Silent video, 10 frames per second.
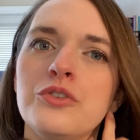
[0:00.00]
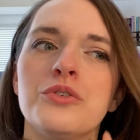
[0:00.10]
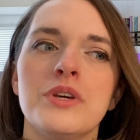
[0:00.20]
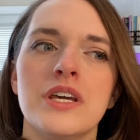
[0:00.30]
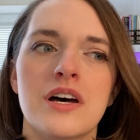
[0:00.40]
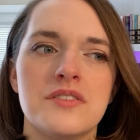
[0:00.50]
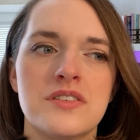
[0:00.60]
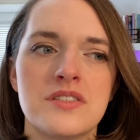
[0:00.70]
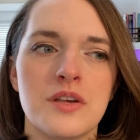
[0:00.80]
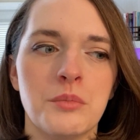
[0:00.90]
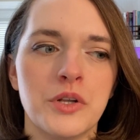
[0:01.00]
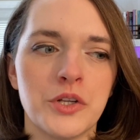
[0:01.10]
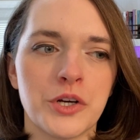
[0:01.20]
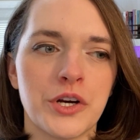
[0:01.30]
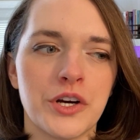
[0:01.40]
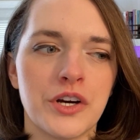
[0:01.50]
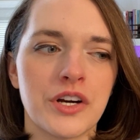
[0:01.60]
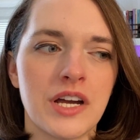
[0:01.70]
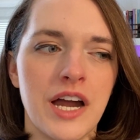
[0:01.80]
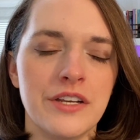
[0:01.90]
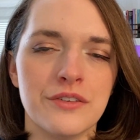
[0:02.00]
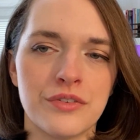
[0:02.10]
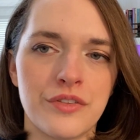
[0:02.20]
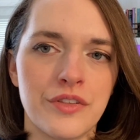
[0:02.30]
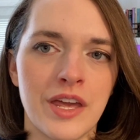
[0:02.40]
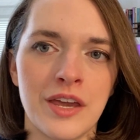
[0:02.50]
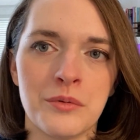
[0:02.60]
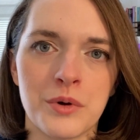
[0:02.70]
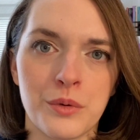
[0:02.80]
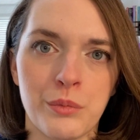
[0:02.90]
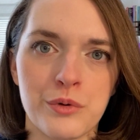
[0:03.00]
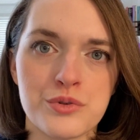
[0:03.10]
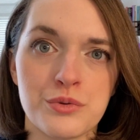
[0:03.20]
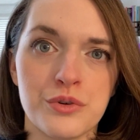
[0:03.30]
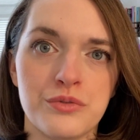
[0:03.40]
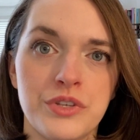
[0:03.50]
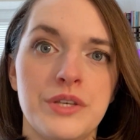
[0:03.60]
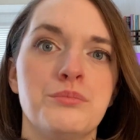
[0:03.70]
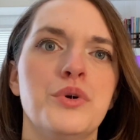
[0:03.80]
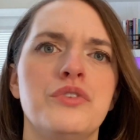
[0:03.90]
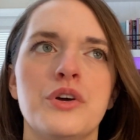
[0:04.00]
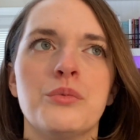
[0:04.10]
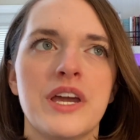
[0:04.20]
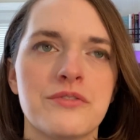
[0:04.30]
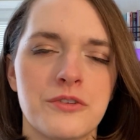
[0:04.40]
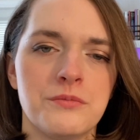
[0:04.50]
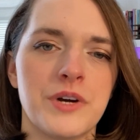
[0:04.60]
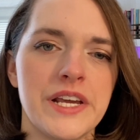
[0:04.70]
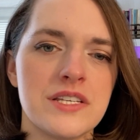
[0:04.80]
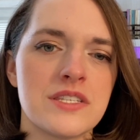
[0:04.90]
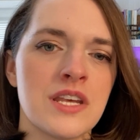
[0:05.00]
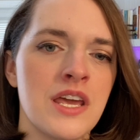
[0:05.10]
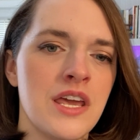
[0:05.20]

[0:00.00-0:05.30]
doing a similar kind of thing where we're sort of moving away from race